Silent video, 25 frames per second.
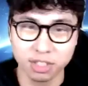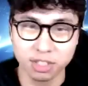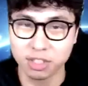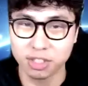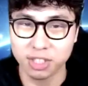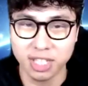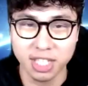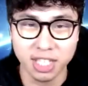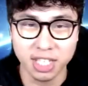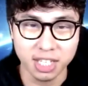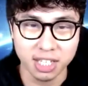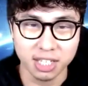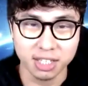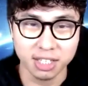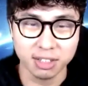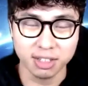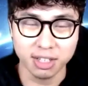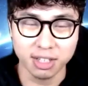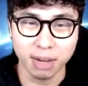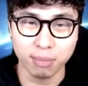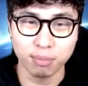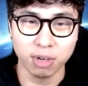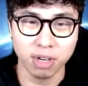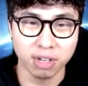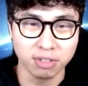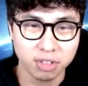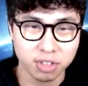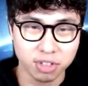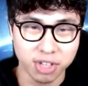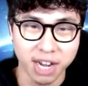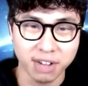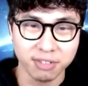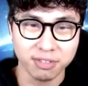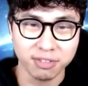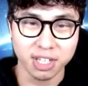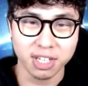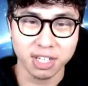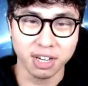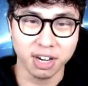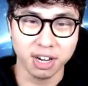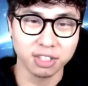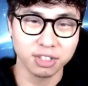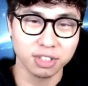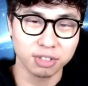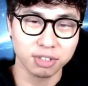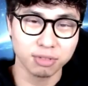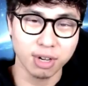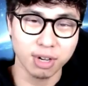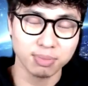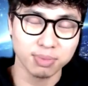the number of traffic on
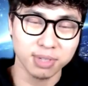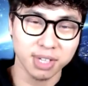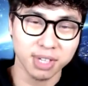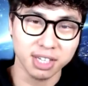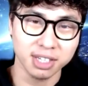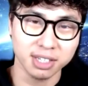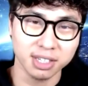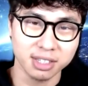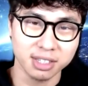your website?